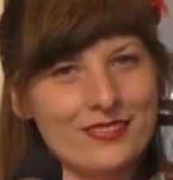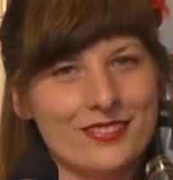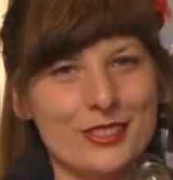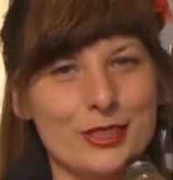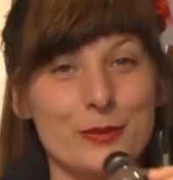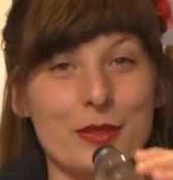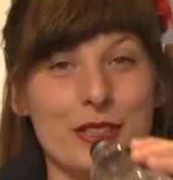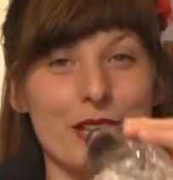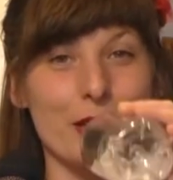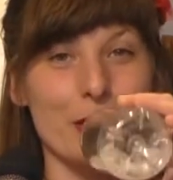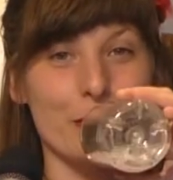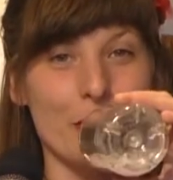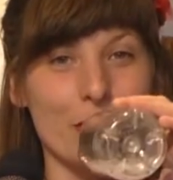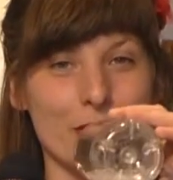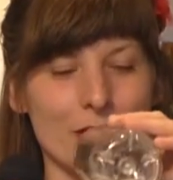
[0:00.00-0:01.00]
should be like a
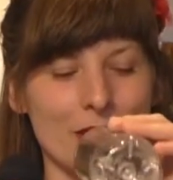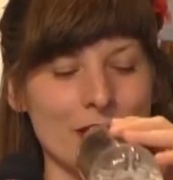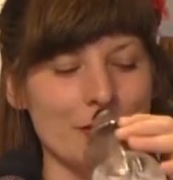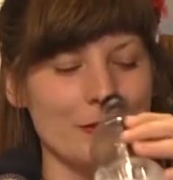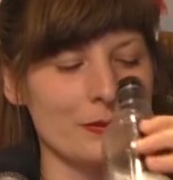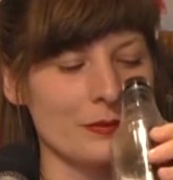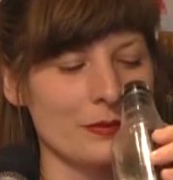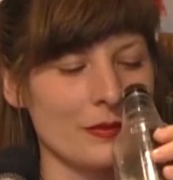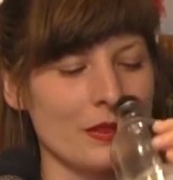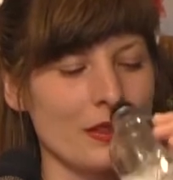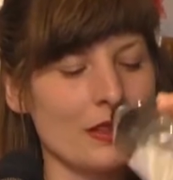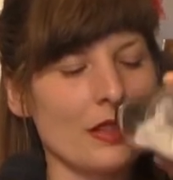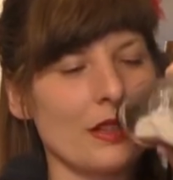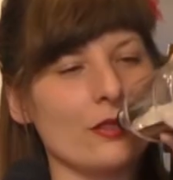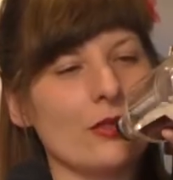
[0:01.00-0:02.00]
bottle,
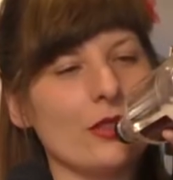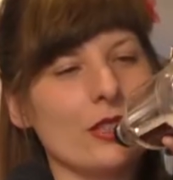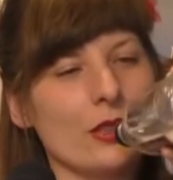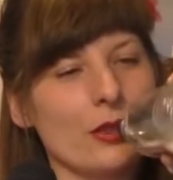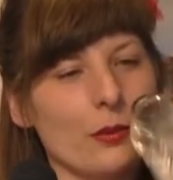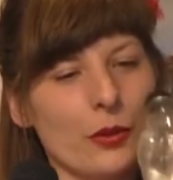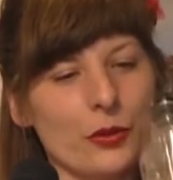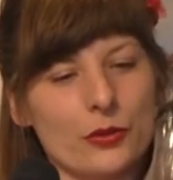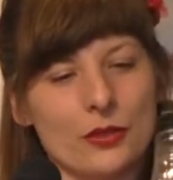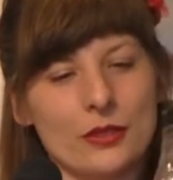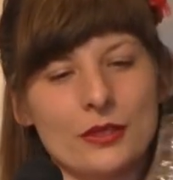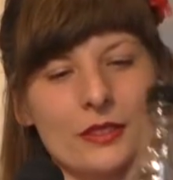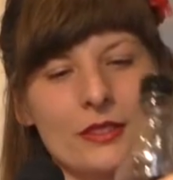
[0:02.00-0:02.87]
like drinking a bottle.